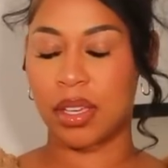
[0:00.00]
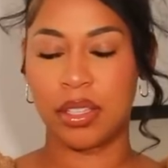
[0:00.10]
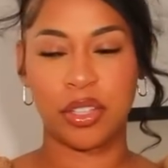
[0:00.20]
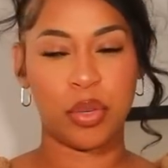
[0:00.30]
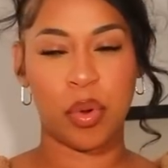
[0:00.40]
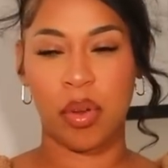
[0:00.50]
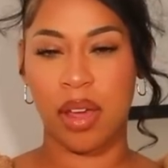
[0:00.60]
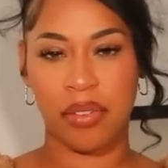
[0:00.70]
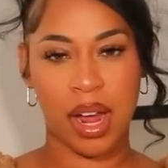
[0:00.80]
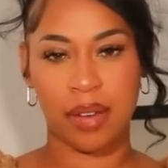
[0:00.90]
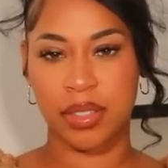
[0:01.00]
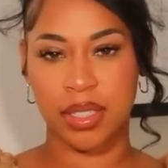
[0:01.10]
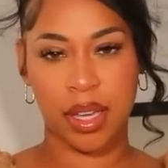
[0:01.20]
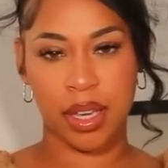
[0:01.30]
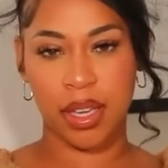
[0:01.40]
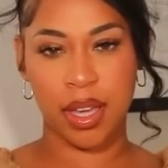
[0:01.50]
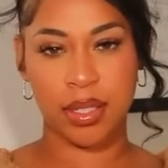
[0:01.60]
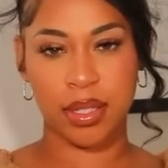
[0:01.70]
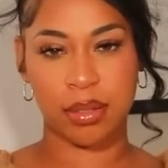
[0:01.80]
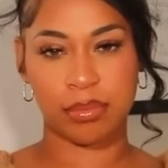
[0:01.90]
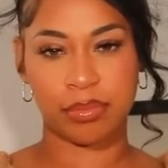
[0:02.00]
you won't ever have to second guess it.